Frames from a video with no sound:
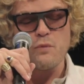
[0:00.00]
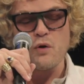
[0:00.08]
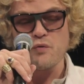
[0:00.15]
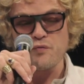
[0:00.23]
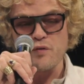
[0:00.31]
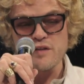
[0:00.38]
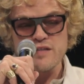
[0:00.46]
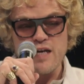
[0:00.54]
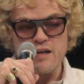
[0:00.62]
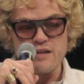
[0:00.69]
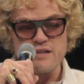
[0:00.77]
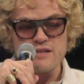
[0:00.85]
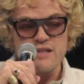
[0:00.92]
both for
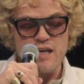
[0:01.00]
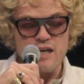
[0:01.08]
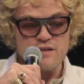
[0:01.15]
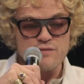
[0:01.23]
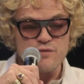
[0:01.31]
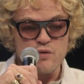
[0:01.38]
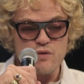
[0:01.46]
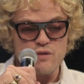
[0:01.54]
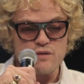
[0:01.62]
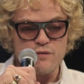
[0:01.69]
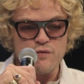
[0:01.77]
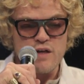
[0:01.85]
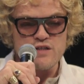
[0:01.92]
Italians and for
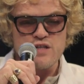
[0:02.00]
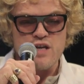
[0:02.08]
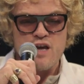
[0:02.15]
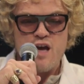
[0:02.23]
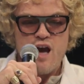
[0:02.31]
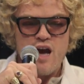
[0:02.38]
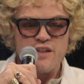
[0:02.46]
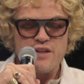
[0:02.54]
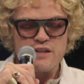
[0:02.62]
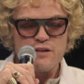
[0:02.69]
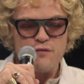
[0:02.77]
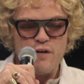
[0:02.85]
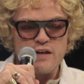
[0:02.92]
the French. I think
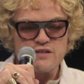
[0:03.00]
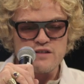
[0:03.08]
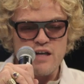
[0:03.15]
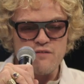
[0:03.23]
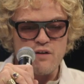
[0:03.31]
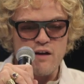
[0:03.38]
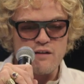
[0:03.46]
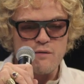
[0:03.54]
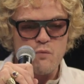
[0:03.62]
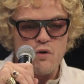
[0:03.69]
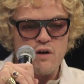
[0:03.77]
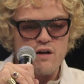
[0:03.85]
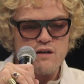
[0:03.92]
the French have like a
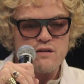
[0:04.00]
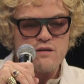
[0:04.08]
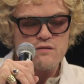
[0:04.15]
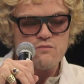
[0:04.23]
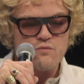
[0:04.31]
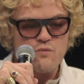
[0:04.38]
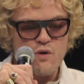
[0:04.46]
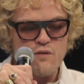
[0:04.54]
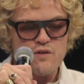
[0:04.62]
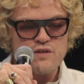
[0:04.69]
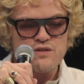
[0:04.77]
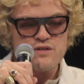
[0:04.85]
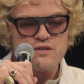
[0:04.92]
more of
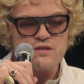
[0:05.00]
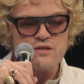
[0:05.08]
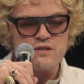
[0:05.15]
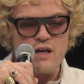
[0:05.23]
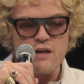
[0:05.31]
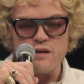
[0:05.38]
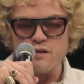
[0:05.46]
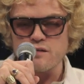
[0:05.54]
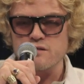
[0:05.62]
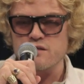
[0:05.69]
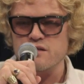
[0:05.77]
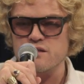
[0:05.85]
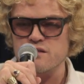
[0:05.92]
a subtle,
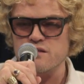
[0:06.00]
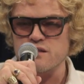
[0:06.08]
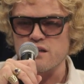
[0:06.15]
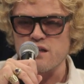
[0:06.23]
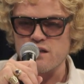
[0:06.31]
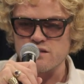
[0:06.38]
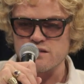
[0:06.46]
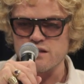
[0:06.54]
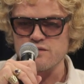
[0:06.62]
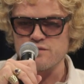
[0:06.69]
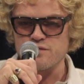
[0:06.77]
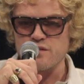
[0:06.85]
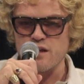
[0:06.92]

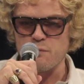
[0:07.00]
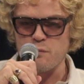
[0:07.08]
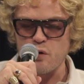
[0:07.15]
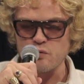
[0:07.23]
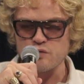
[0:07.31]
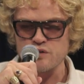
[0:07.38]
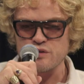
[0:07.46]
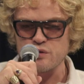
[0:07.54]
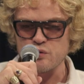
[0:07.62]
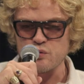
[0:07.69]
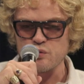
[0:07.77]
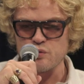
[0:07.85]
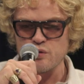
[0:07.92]
seductive approach to